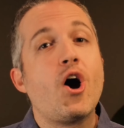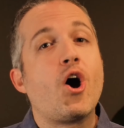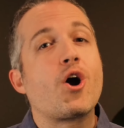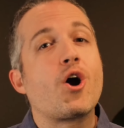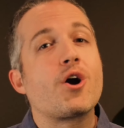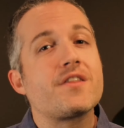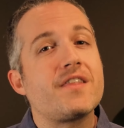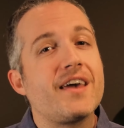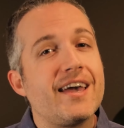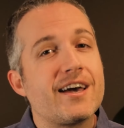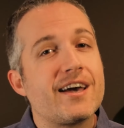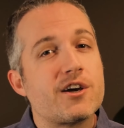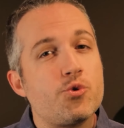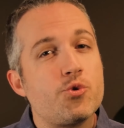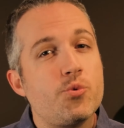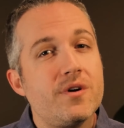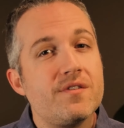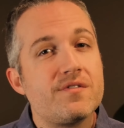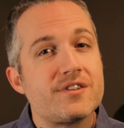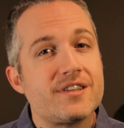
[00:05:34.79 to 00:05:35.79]
are they
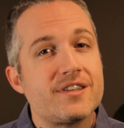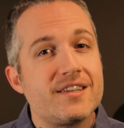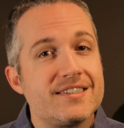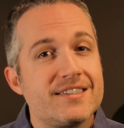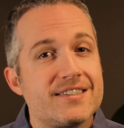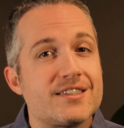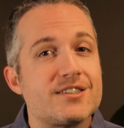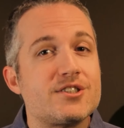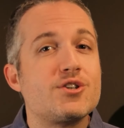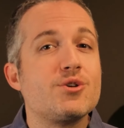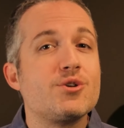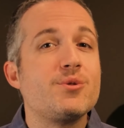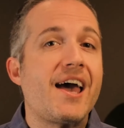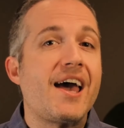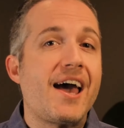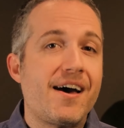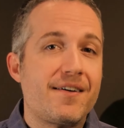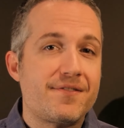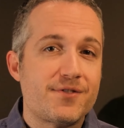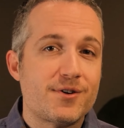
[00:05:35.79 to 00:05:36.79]
equivalent to
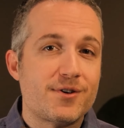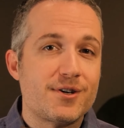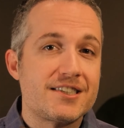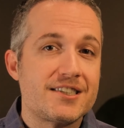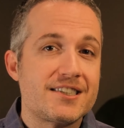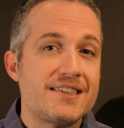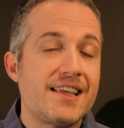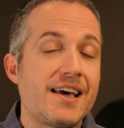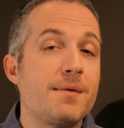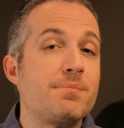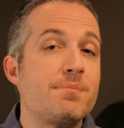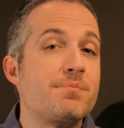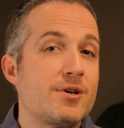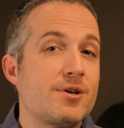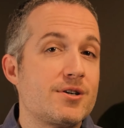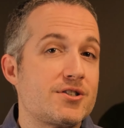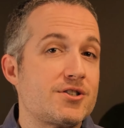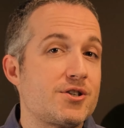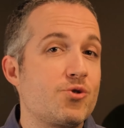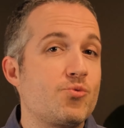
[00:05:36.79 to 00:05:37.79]
the efforts that a
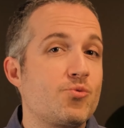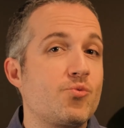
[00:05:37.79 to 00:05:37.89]
person